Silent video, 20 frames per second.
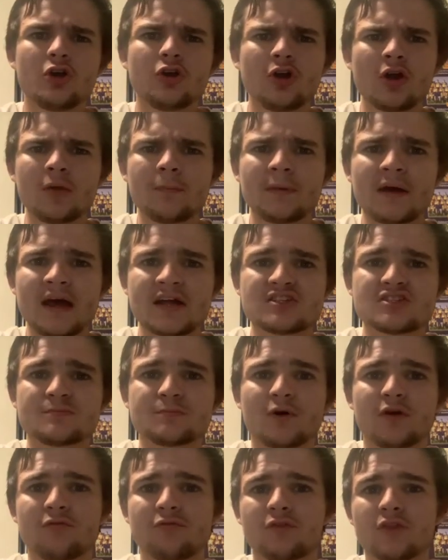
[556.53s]
Not a bad
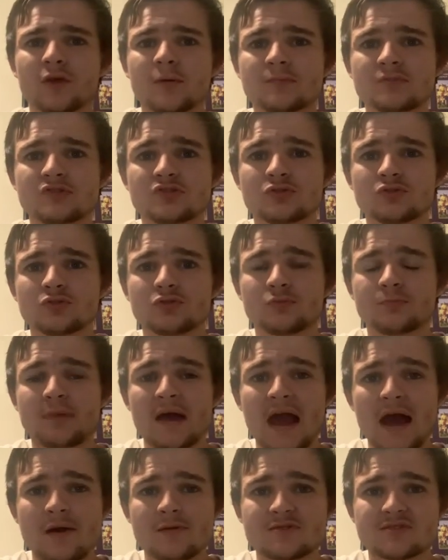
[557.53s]
spot for them to
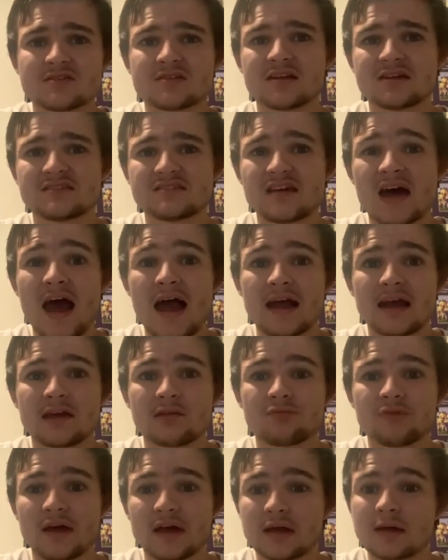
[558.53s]
pounce and attack
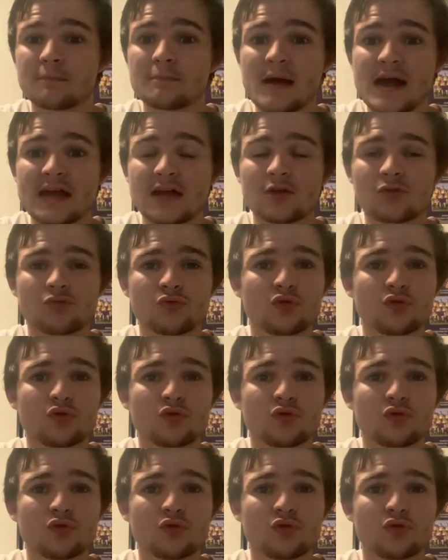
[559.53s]
if they can make it